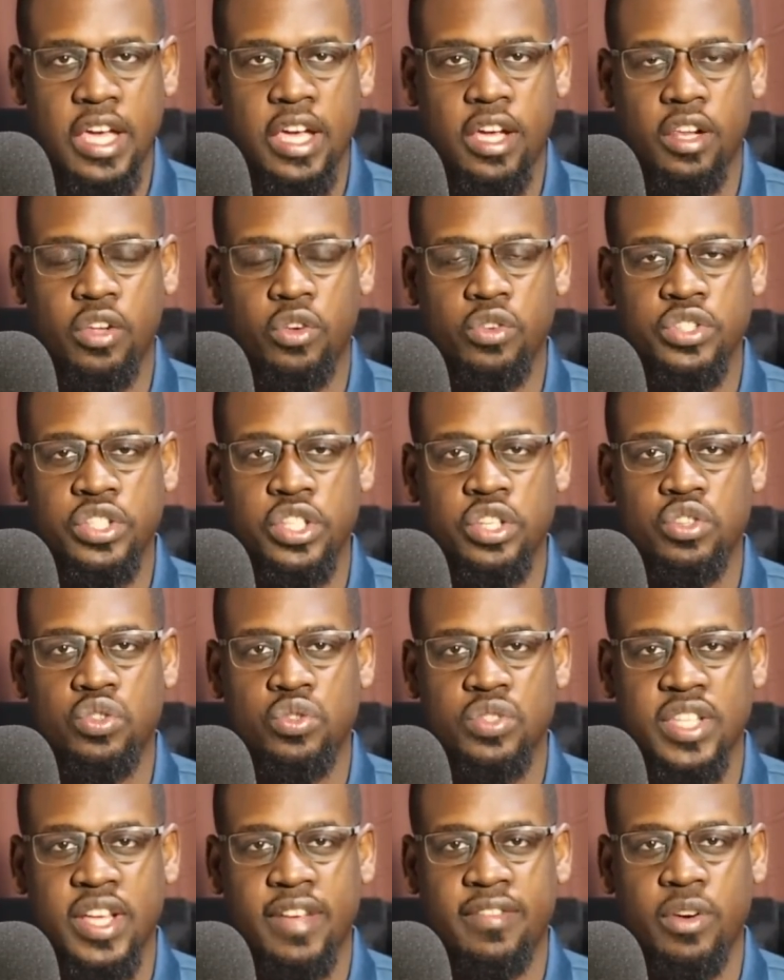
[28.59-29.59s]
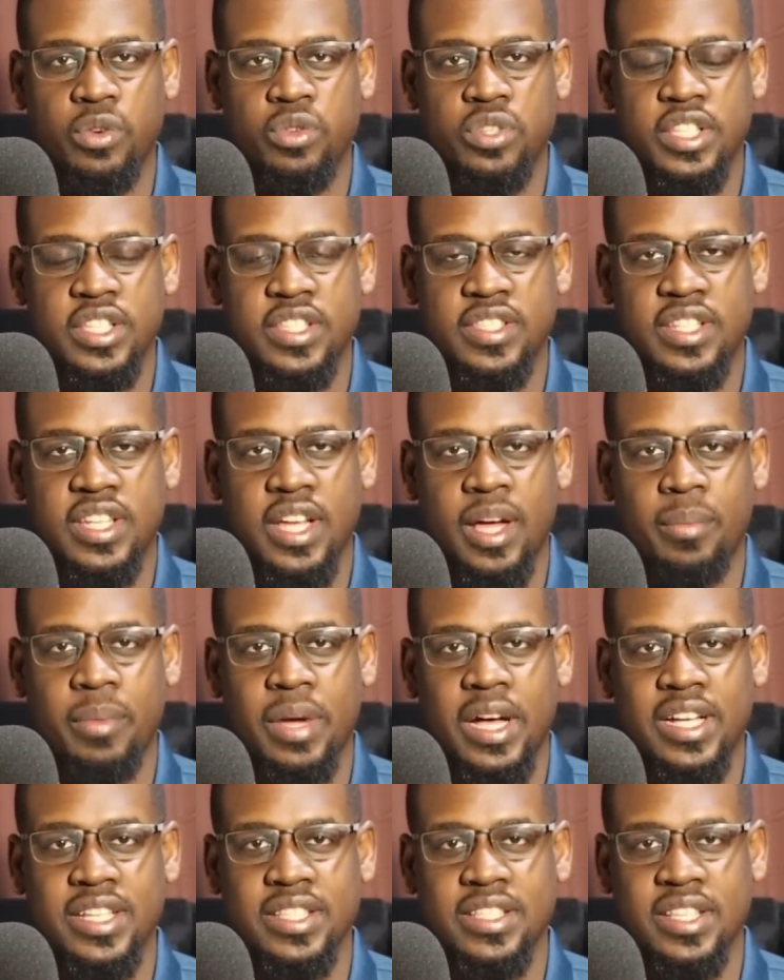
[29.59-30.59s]
He'll continue to serve out his
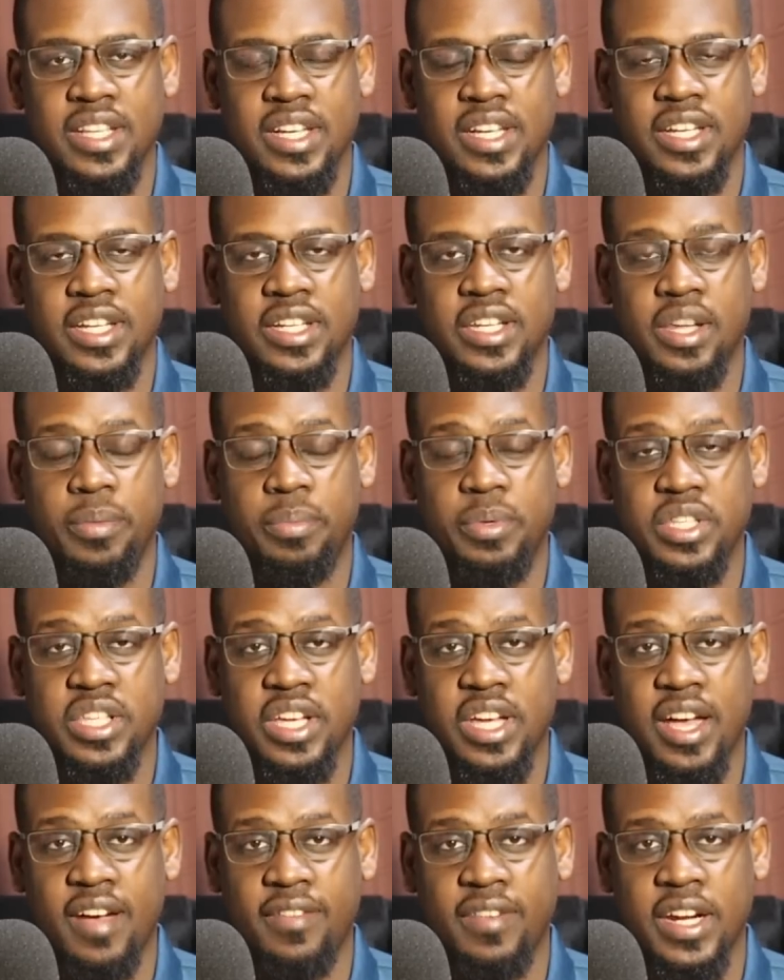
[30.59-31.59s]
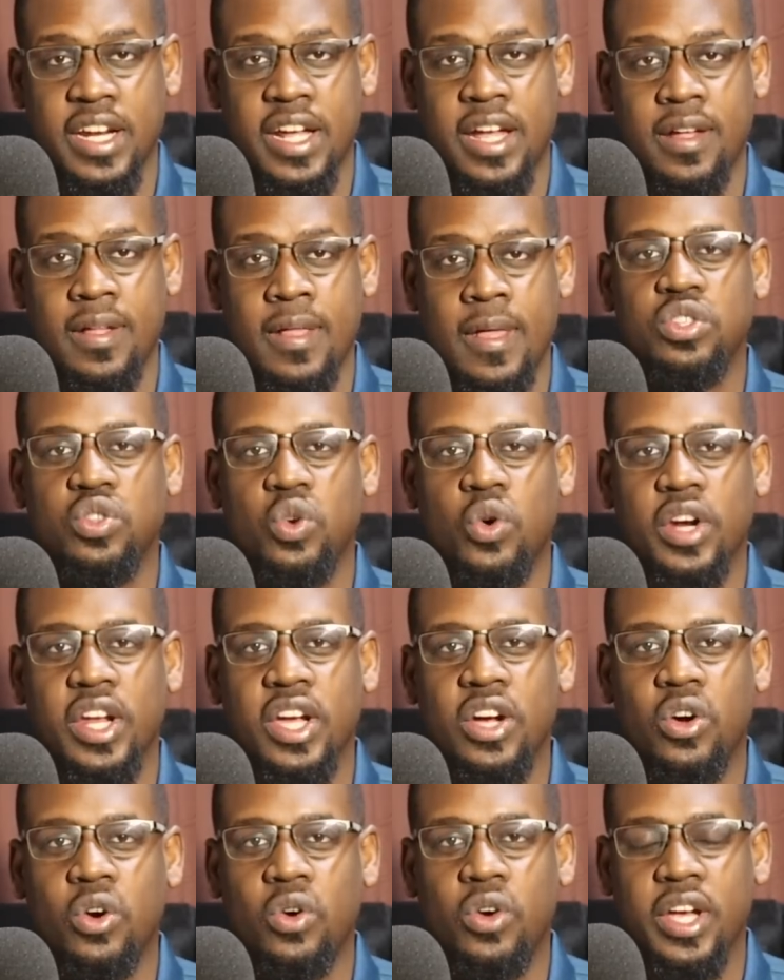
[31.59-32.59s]
term as Deputy Governor. And what
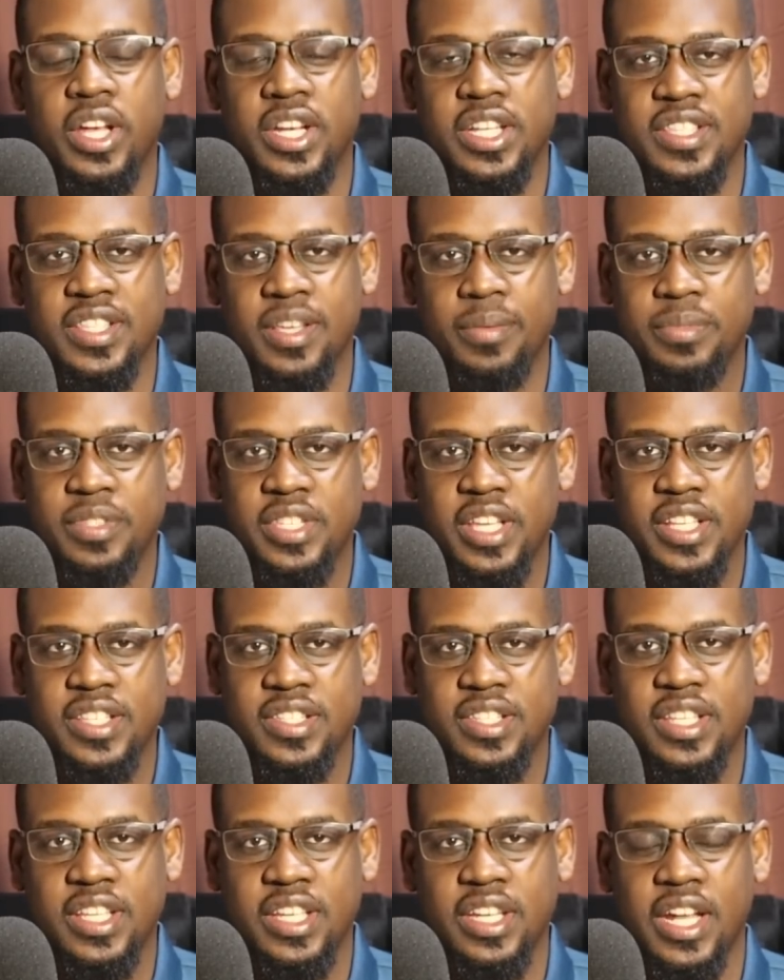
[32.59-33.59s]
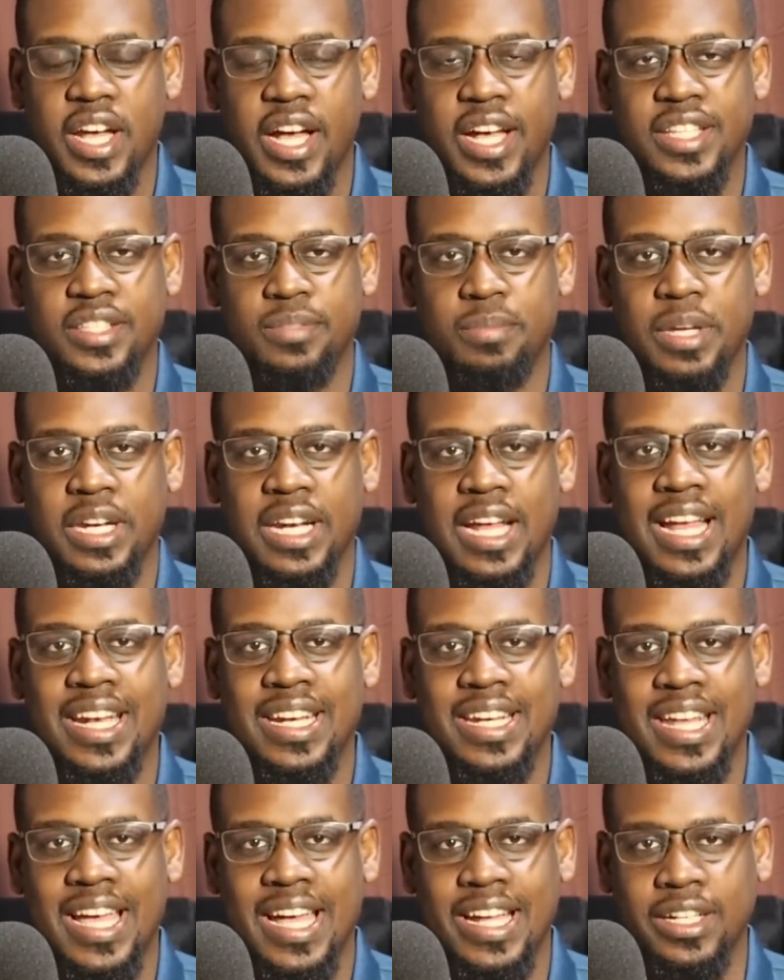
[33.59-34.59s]
Orengo and his MCAs did has been
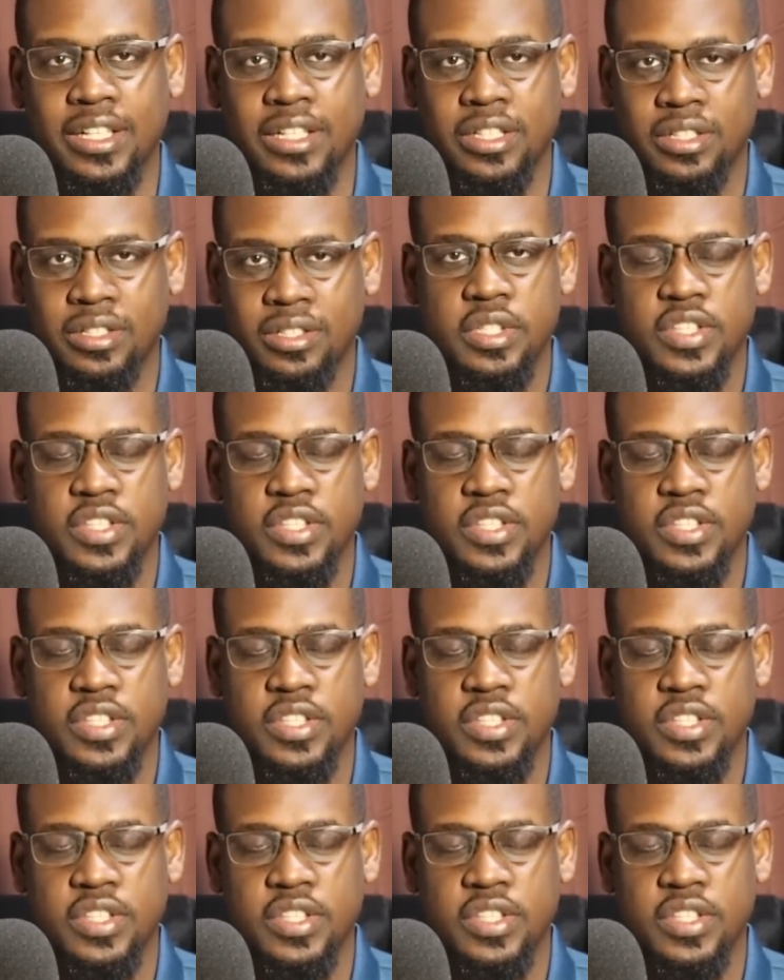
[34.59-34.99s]
undone.